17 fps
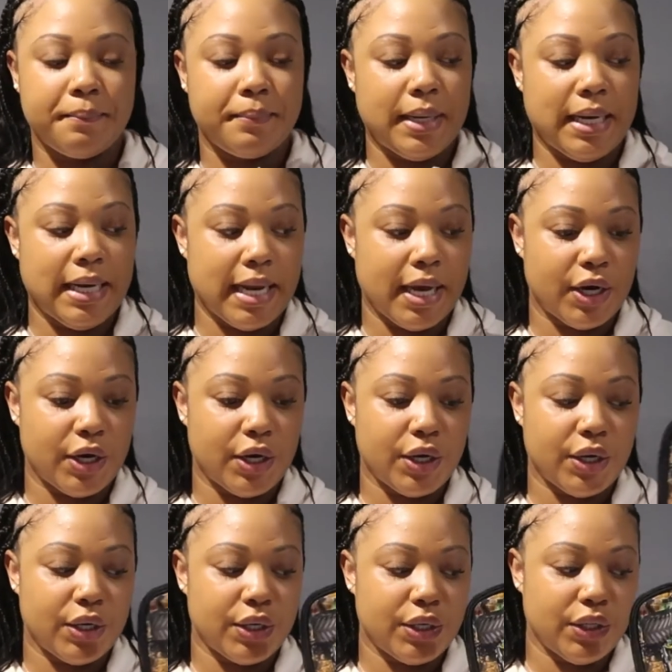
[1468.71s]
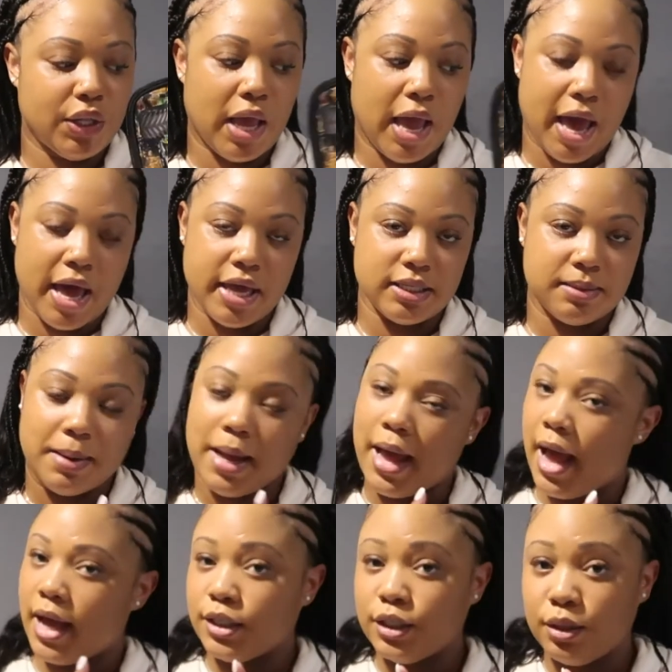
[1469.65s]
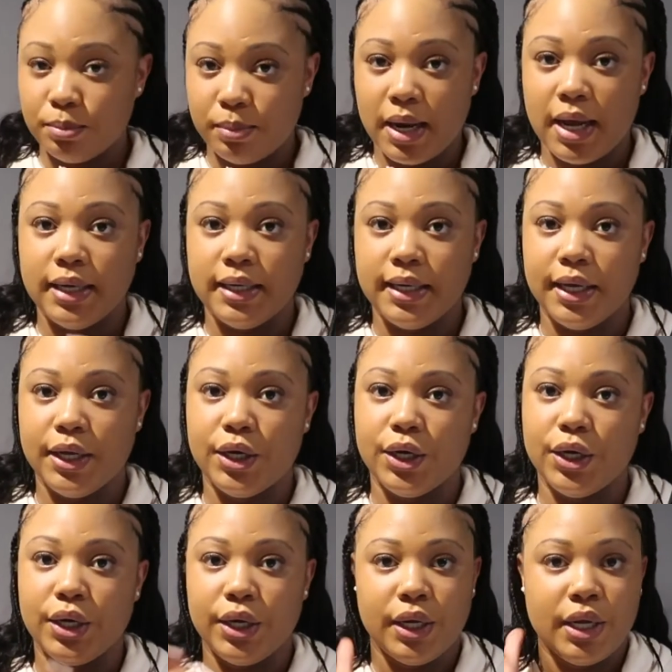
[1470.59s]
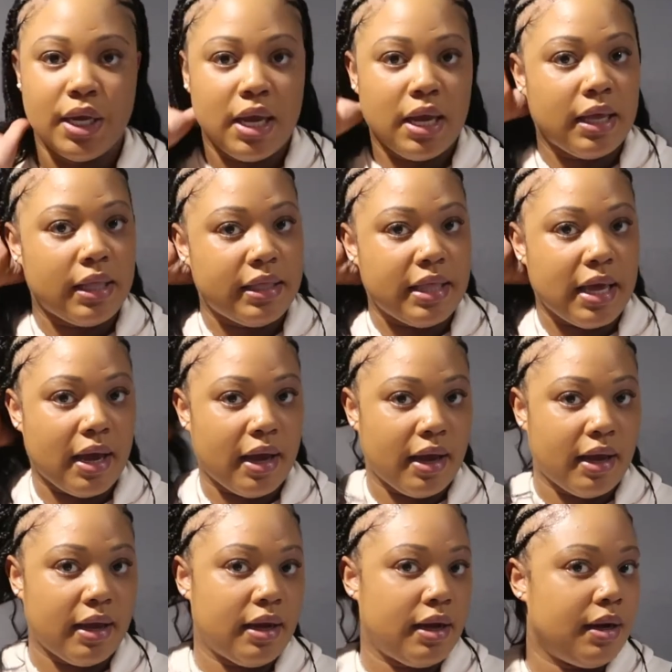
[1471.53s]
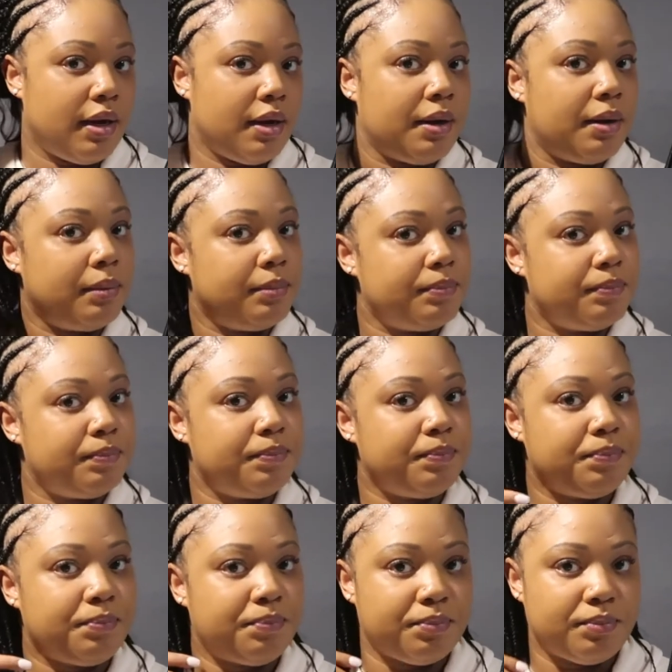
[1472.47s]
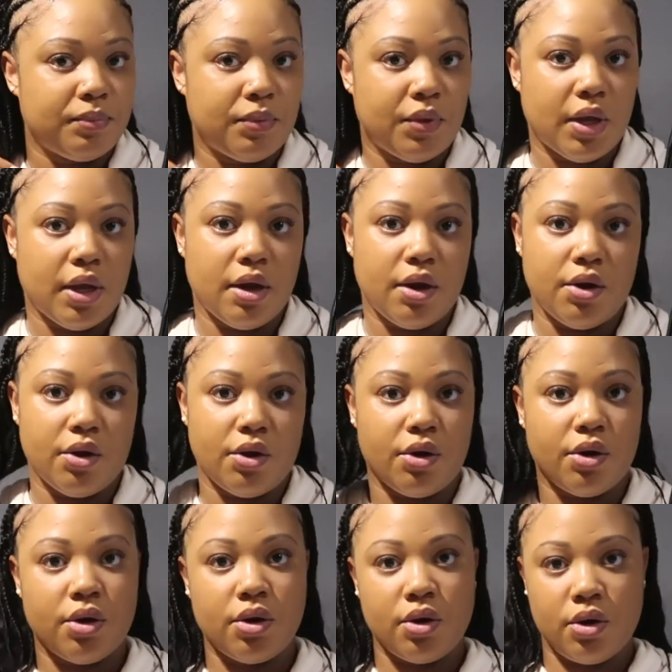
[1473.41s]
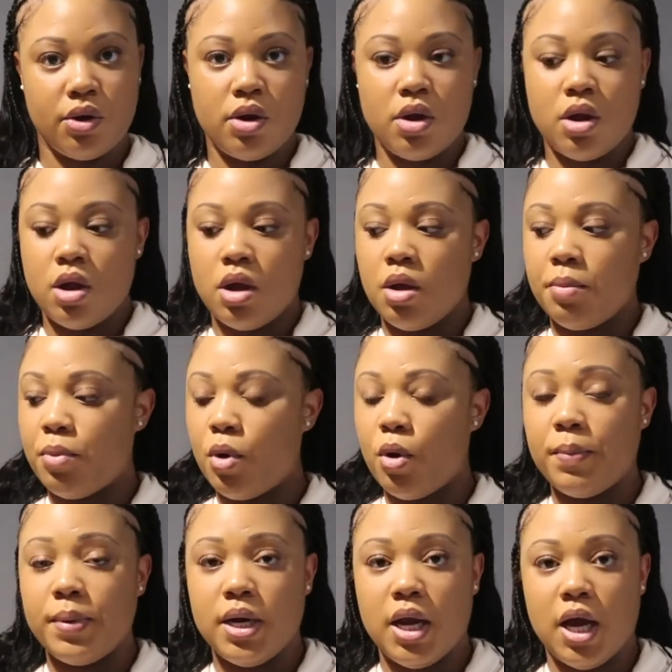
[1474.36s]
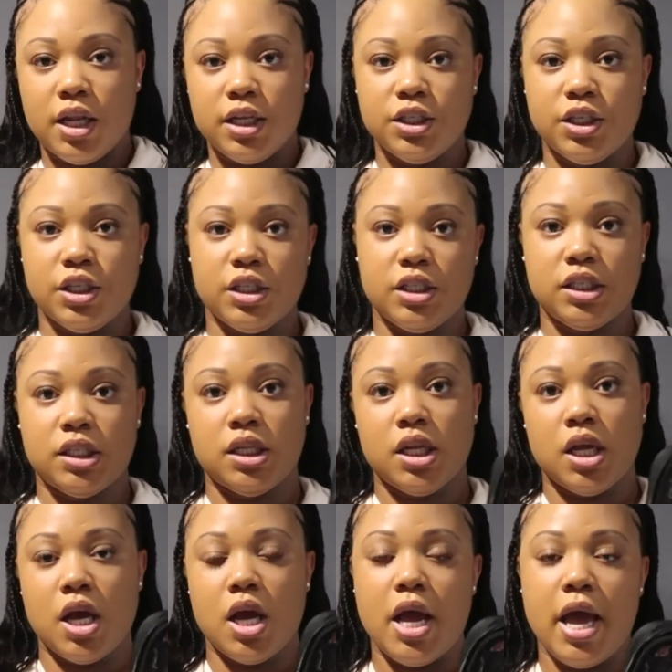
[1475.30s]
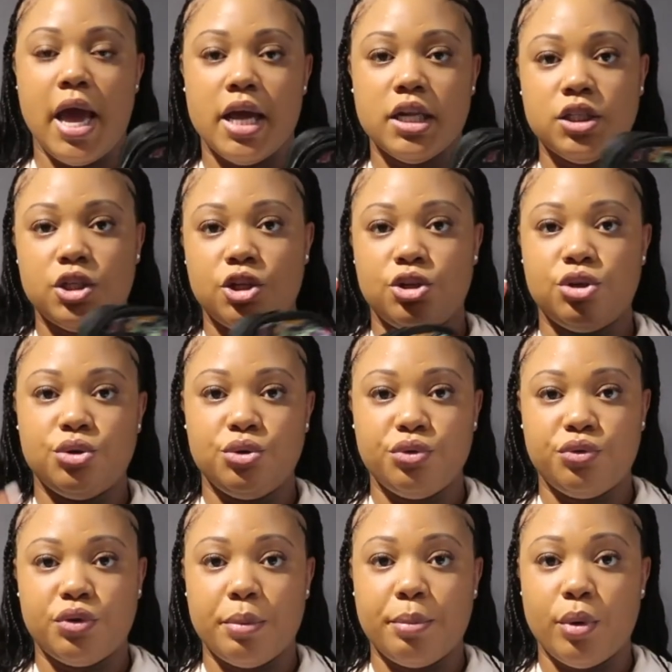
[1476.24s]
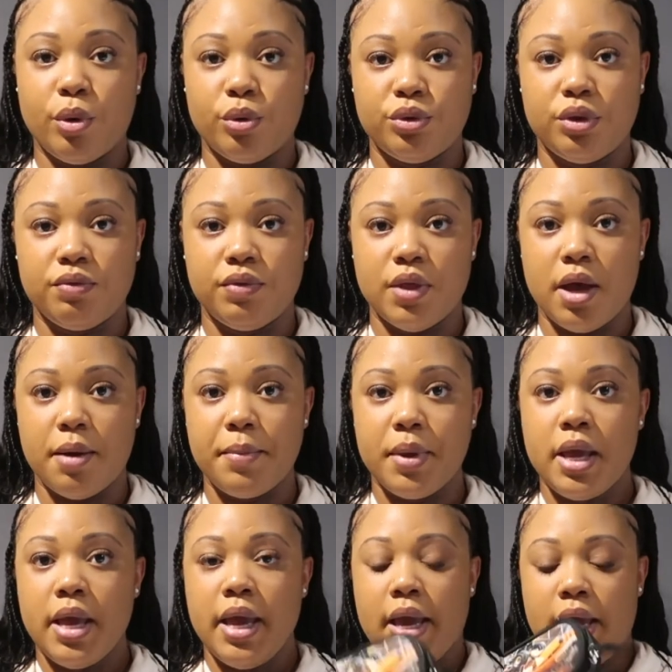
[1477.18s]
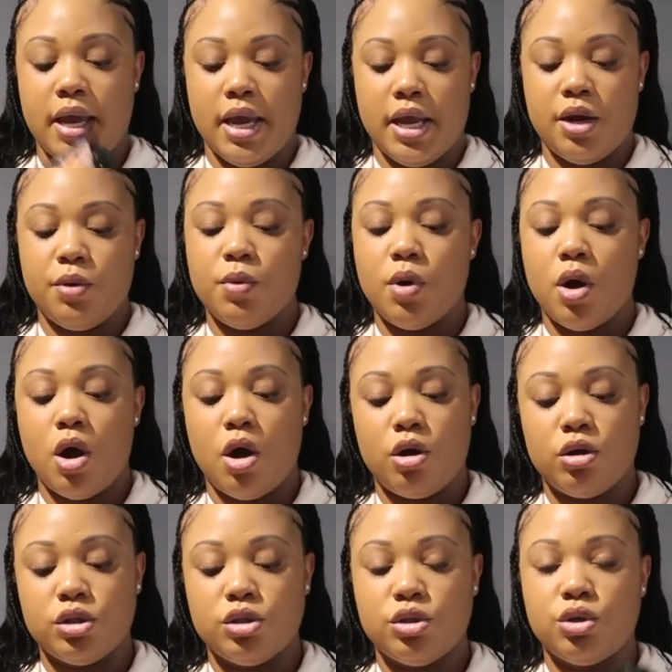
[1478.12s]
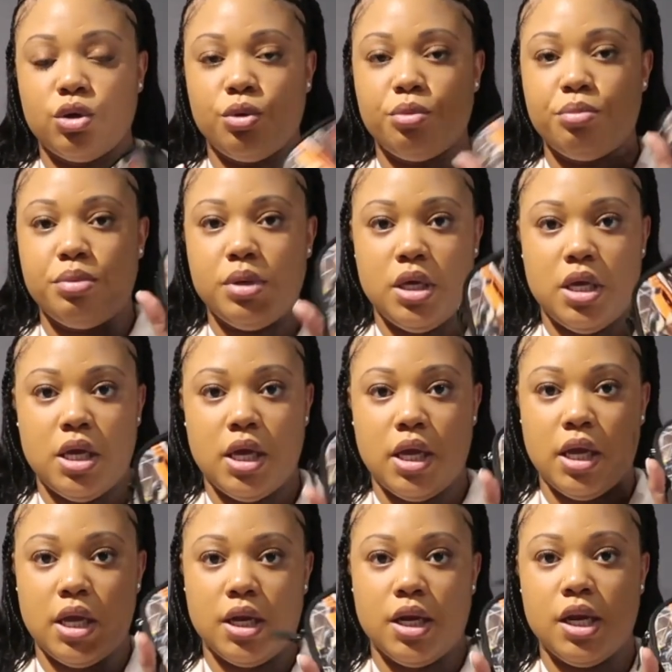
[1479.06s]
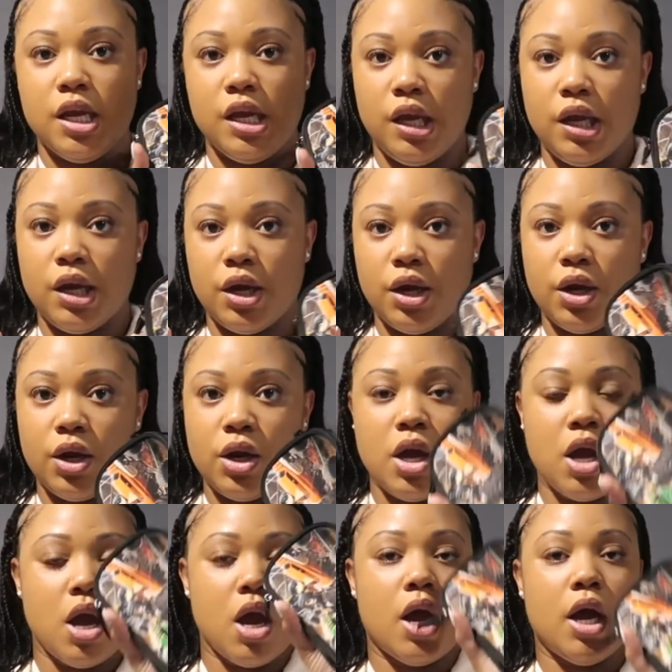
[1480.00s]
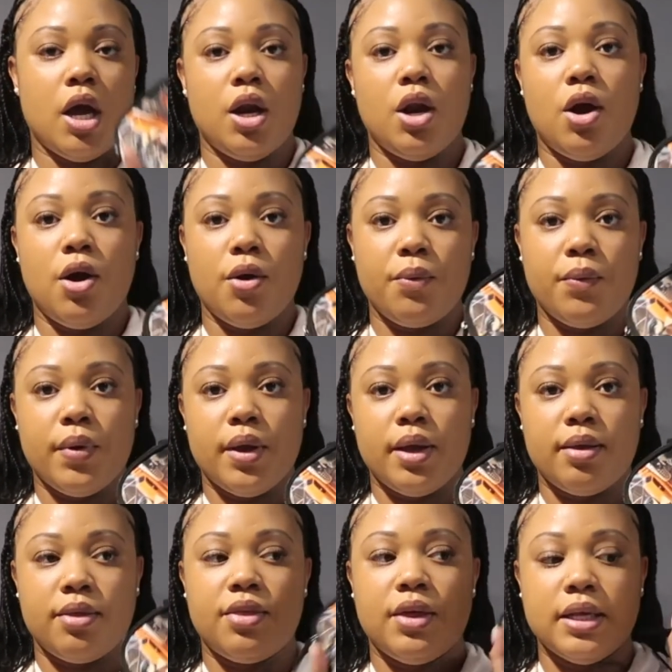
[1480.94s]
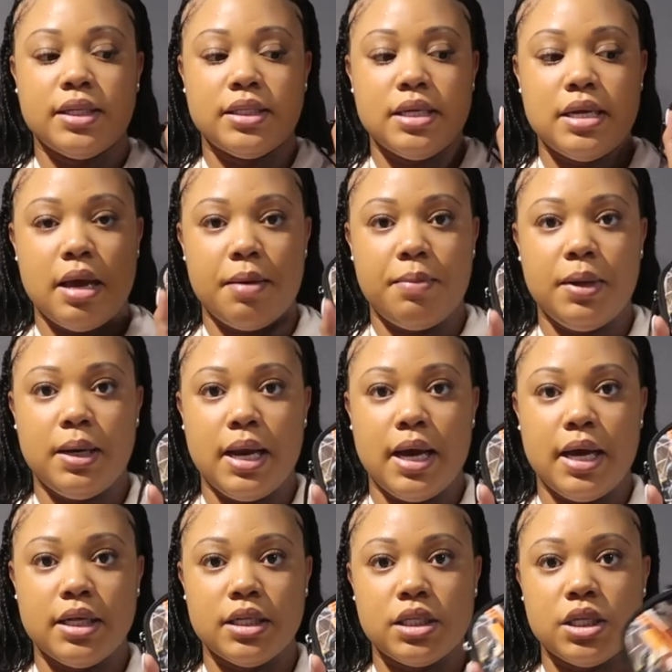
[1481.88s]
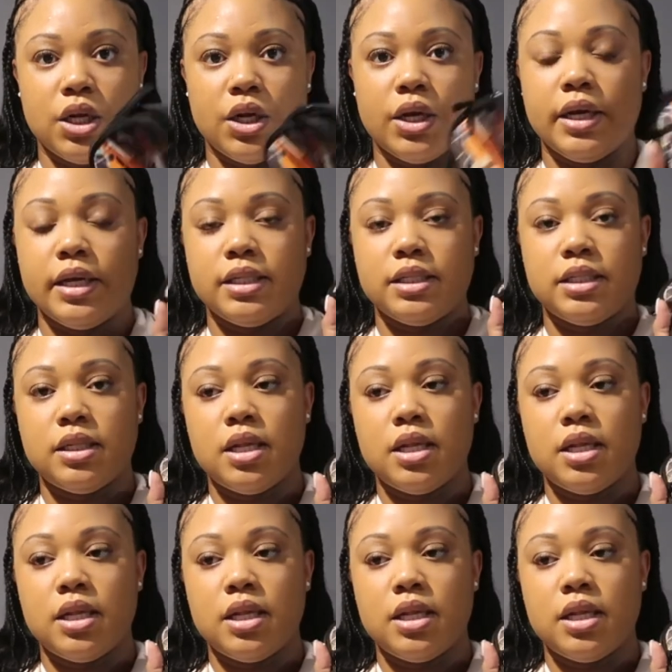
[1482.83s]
letter, the asthma action plan letter that their pulmonologist had to do for both of them, and it will also be in here along with his nebulizer. His